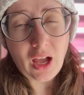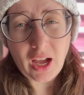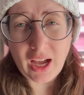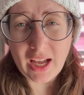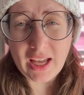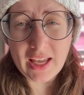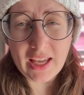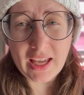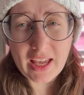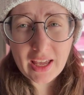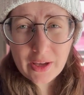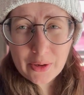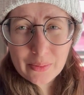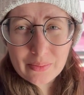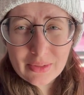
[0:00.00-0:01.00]
I
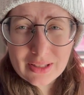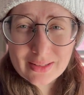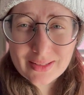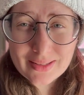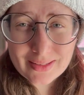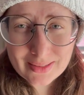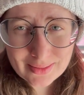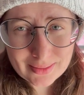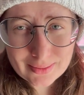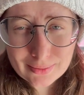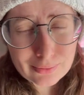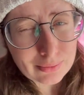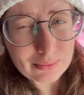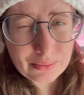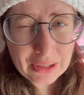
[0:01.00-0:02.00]
am
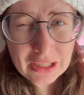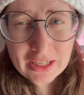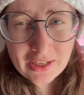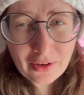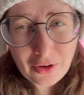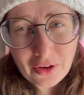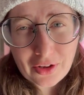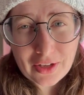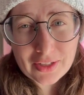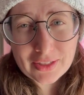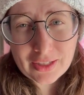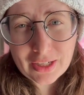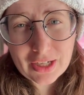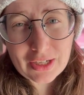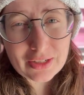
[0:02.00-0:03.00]
still waiting
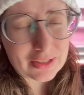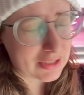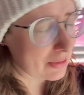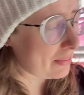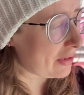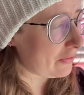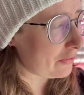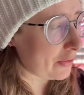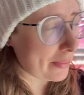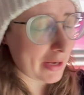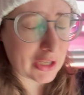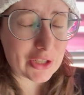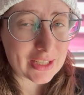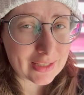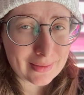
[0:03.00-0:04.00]
on some
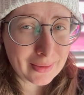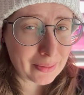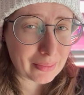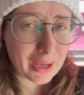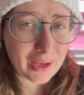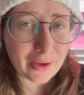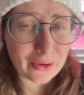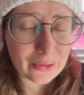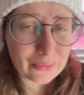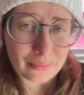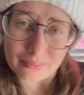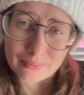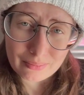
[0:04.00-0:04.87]
information about